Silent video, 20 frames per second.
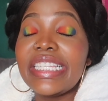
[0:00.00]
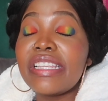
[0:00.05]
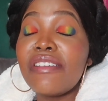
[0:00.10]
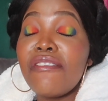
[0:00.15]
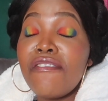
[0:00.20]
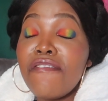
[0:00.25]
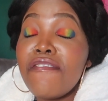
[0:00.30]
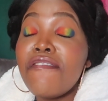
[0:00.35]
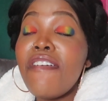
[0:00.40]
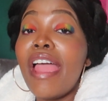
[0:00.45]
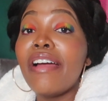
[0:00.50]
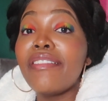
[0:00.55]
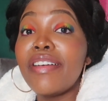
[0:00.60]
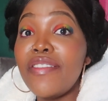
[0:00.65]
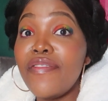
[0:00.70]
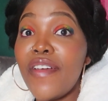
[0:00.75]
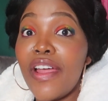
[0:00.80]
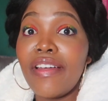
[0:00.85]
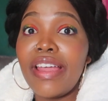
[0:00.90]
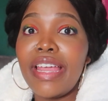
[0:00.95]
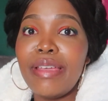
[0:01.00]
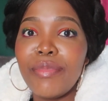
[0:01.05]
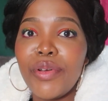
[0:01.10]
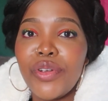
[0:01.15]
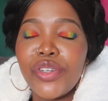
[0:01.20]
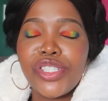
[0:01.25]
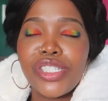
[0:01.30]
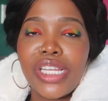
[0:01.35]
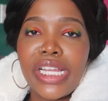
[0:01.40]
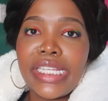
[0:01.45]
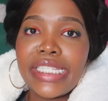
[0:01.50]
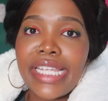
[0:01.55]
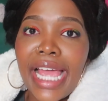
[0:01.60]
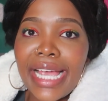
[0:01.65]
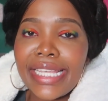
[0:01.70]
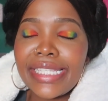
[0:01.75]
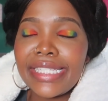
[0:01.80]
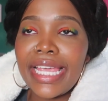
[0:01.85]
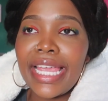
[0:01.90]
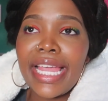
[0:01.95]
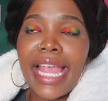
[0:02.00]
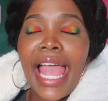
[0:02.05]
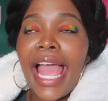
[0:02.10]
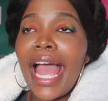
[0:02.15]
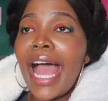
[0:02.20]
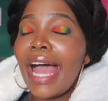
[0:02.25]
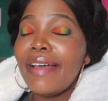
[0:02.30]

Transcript: it's very, very emotionally taxing.